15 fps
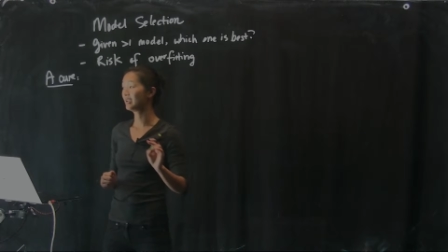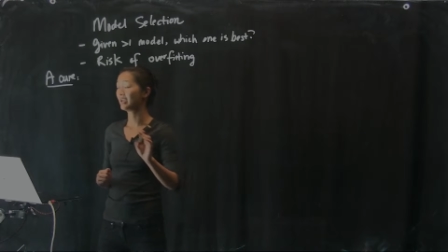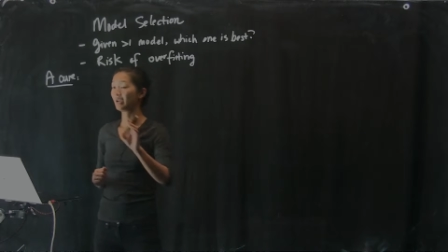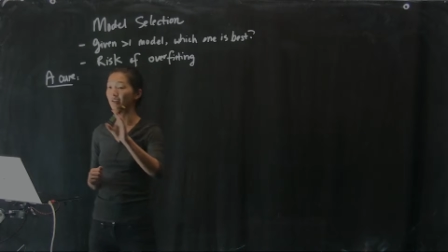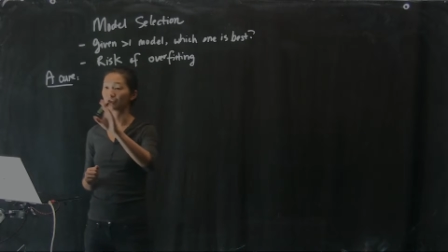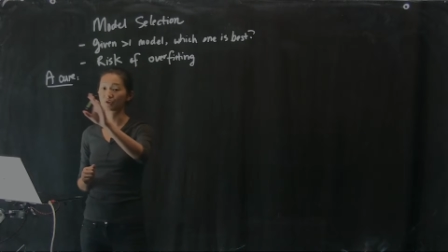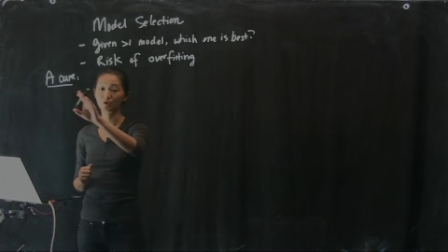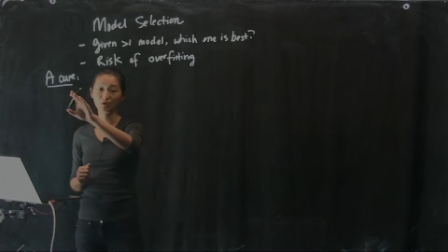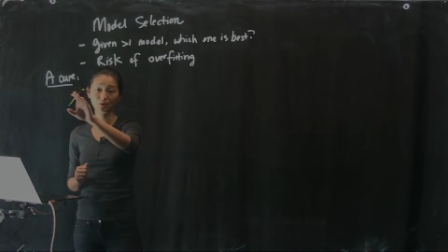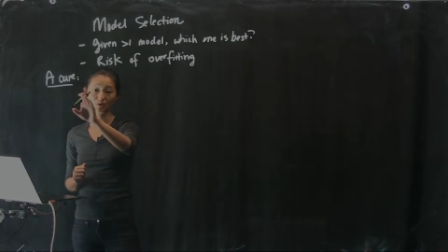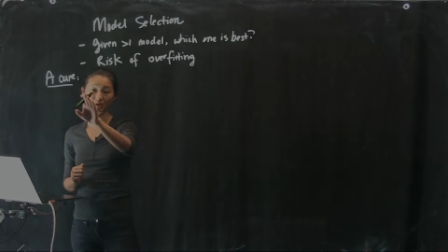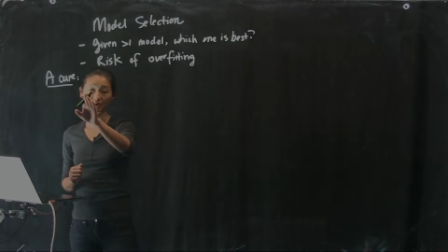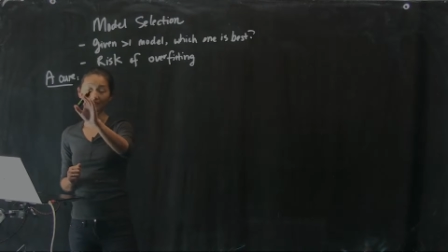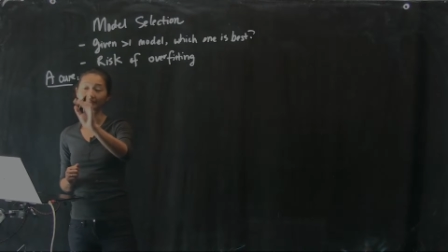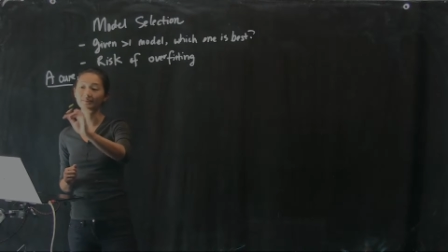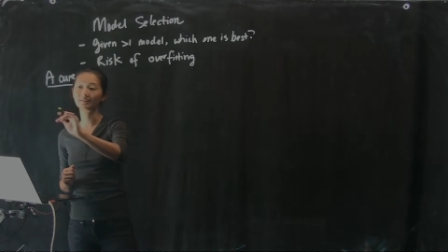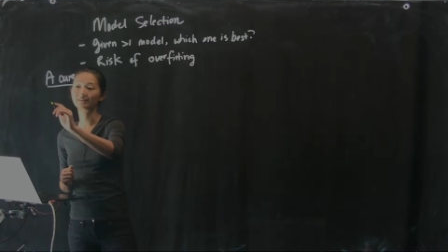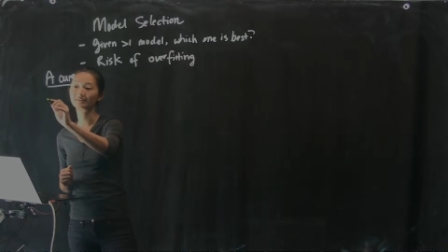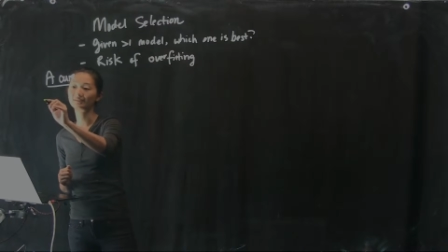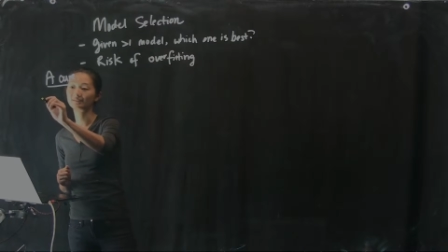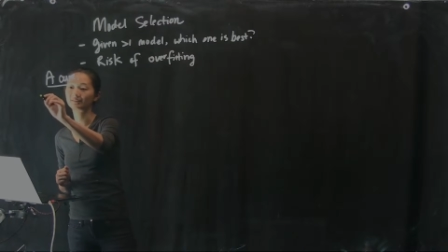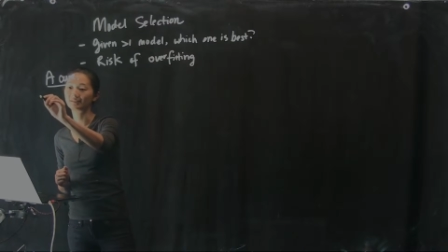And the cure
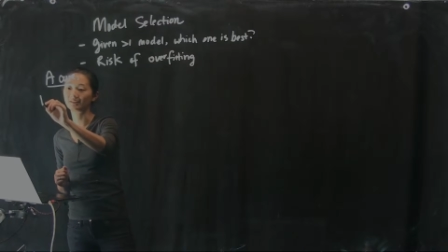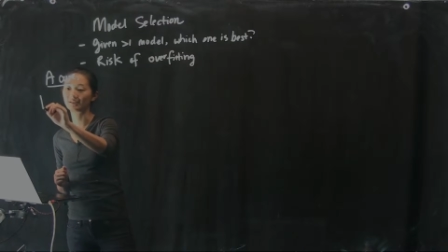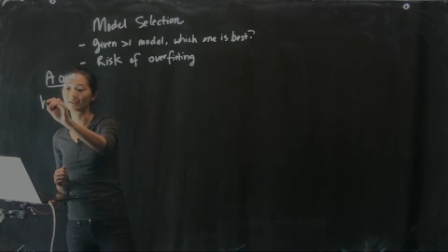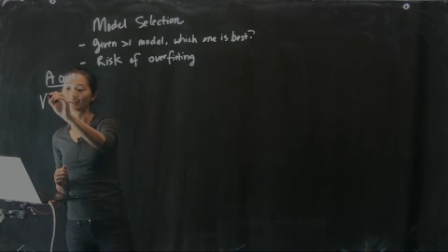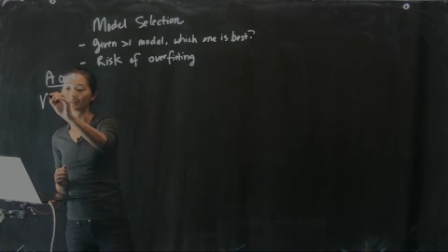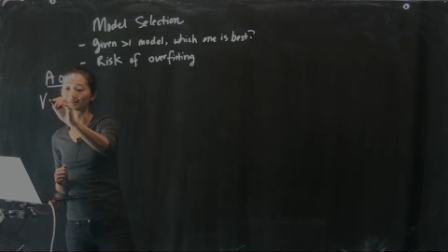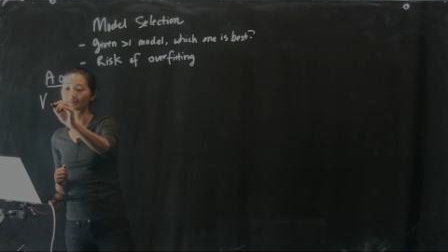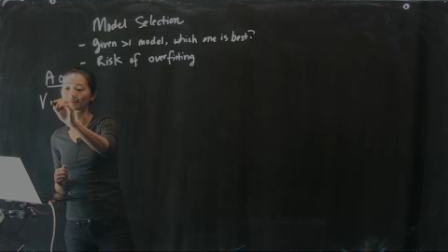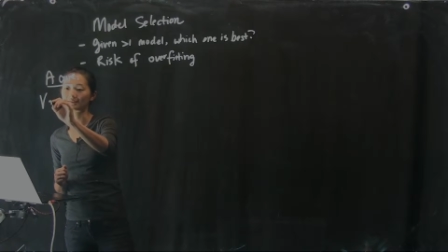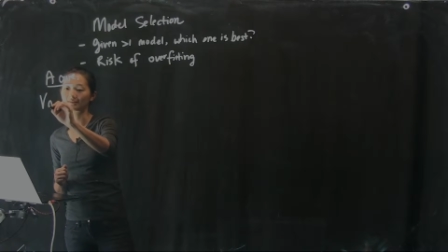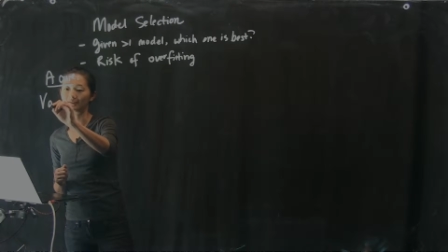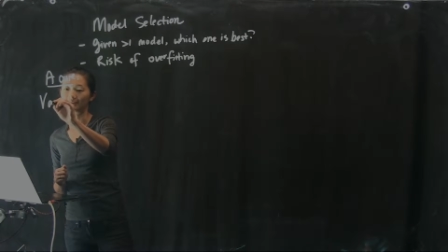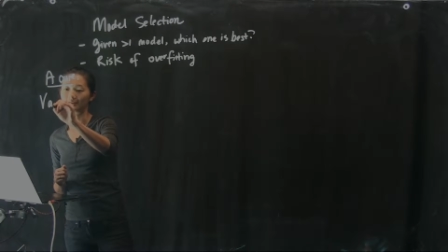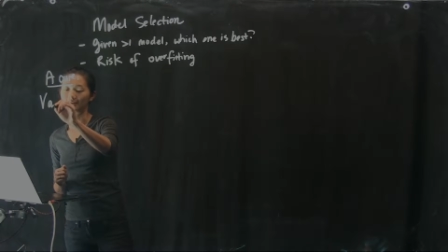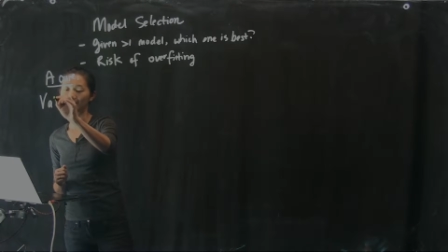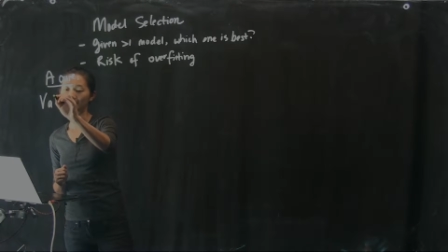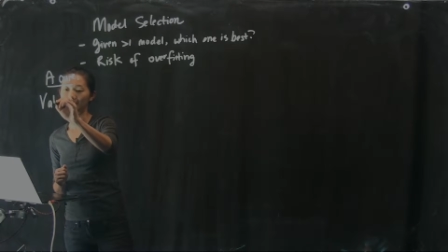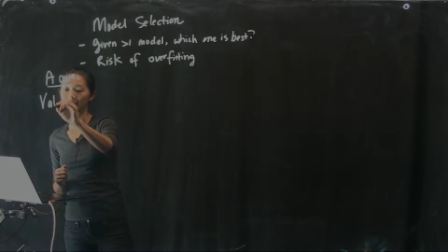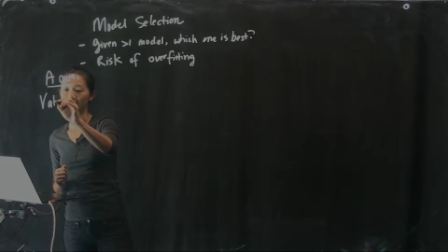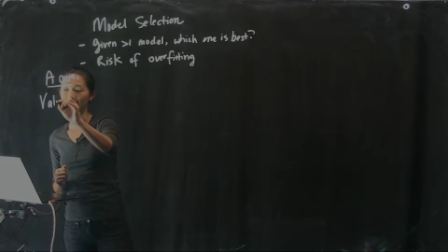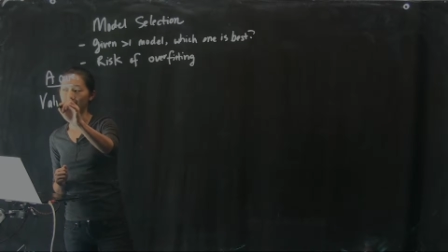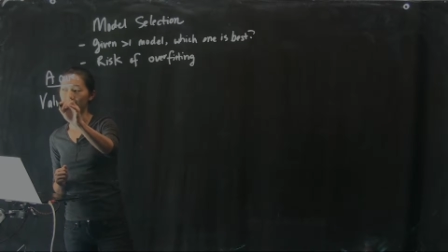is
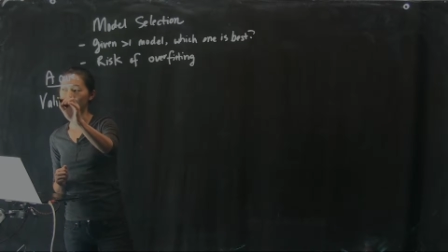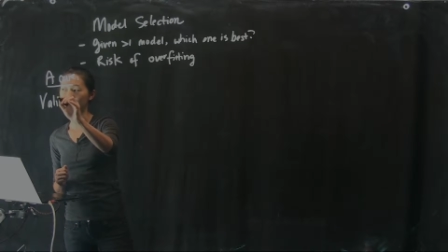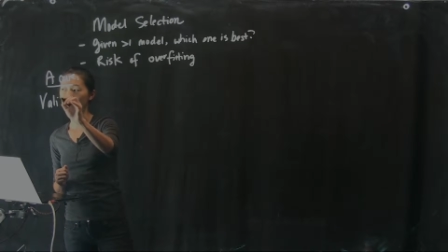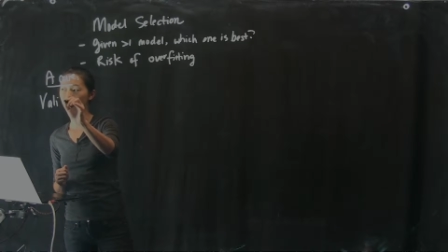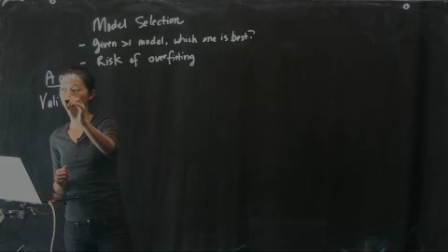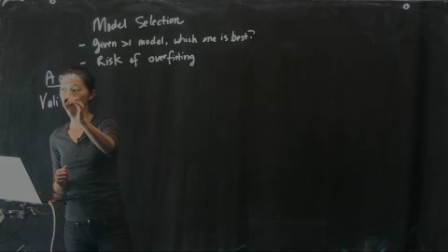validation.